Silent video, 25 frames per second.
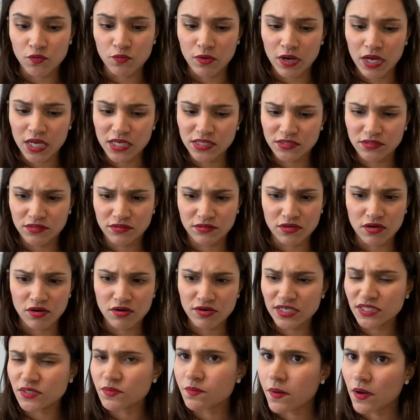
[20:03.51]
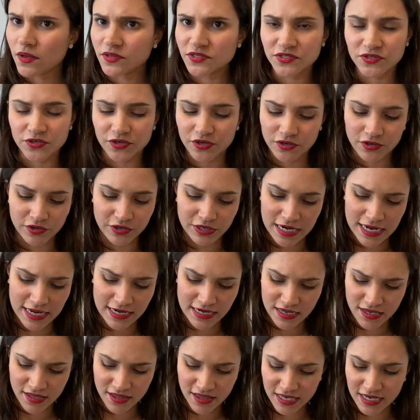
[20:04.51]
was not sponsored or
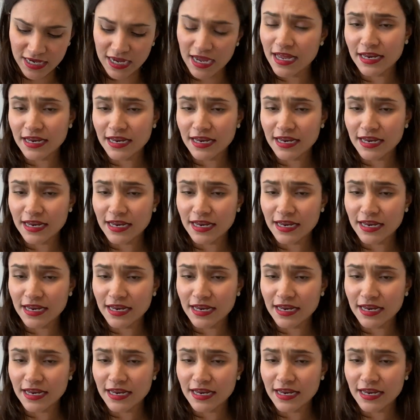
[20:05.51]
anything.